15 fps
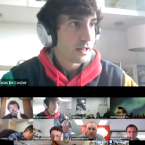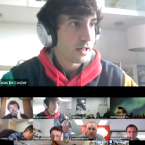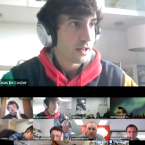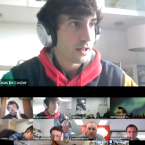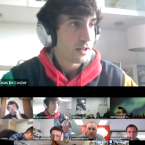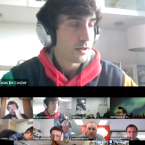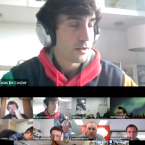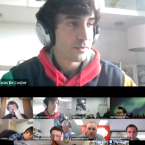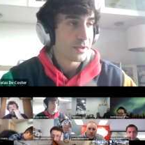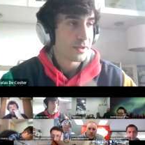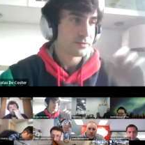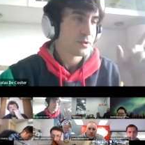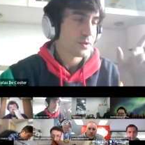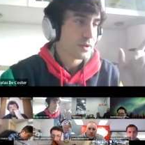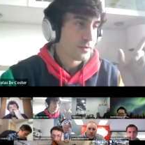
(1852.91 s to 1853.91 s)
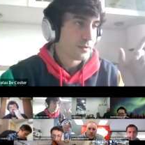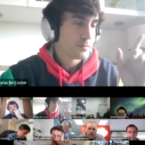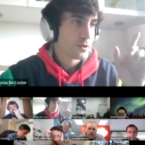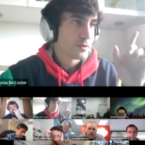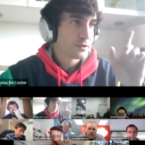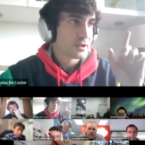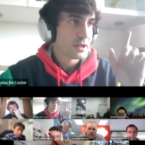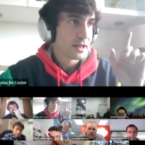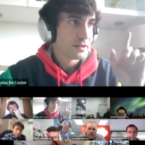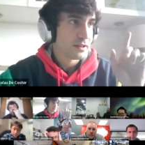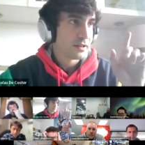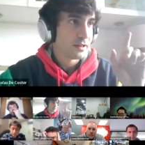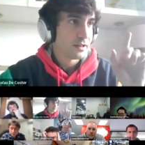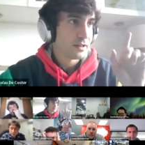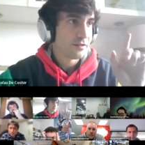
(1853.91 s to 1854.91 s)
Previous slide.